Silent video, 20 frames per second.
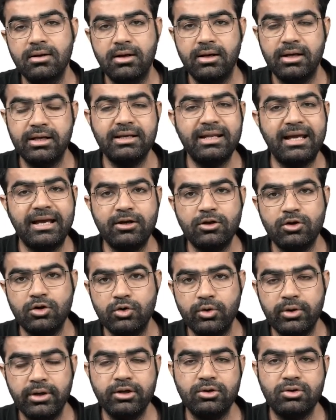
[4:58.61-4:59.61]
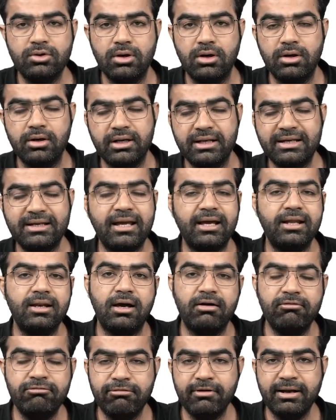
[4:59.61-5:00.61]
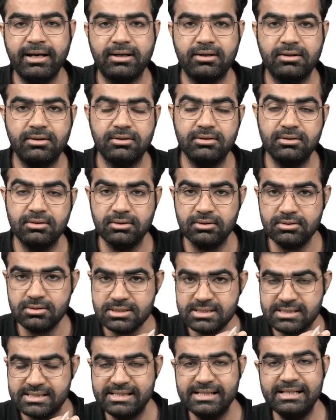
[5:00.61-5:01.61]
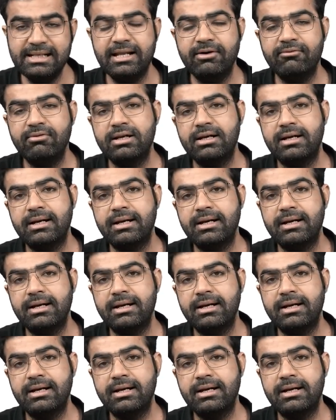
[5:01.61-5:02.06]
it can affect the sea level